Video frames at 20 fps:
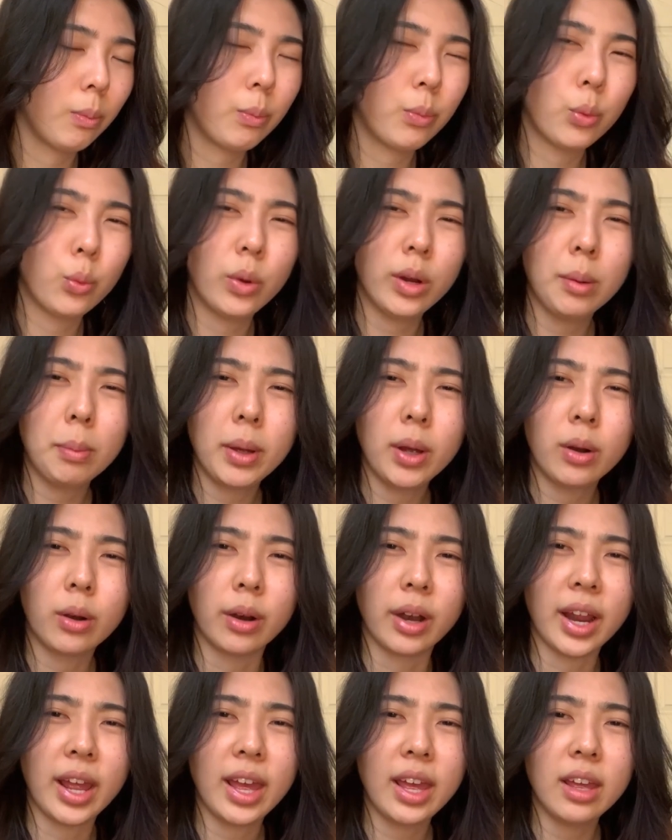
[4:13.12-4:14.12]
what about her
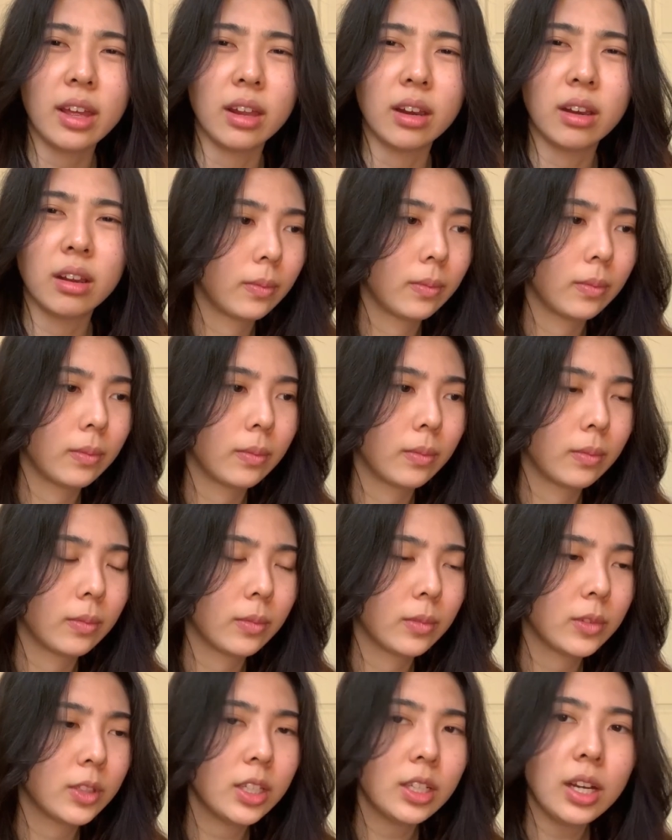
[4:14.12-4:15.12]
head?
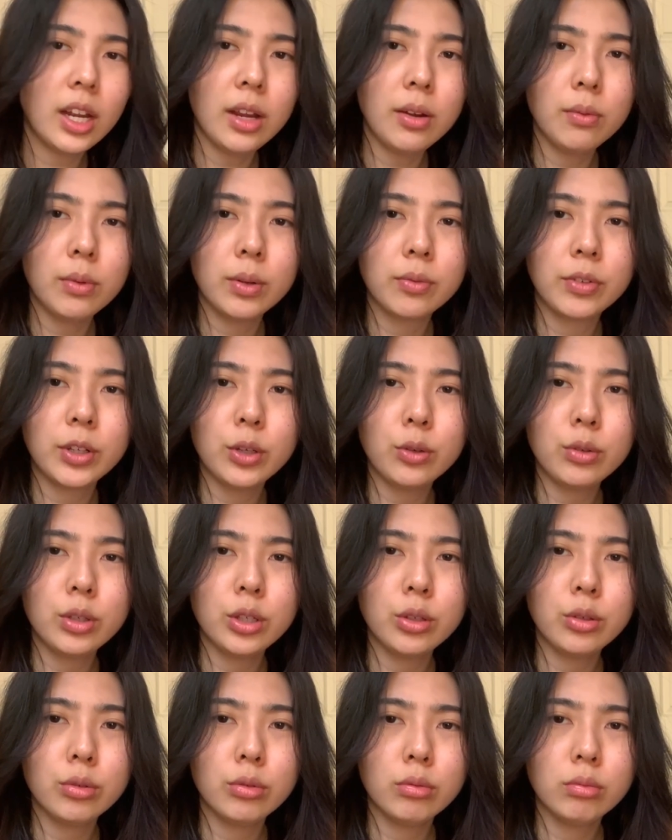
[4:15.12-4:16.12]
Didn't I review
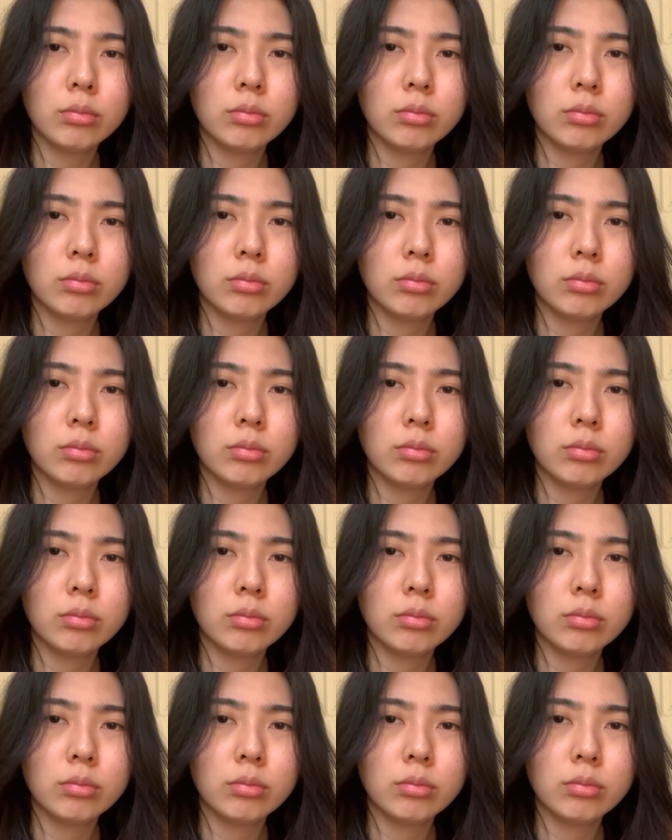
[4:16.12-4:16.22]
you?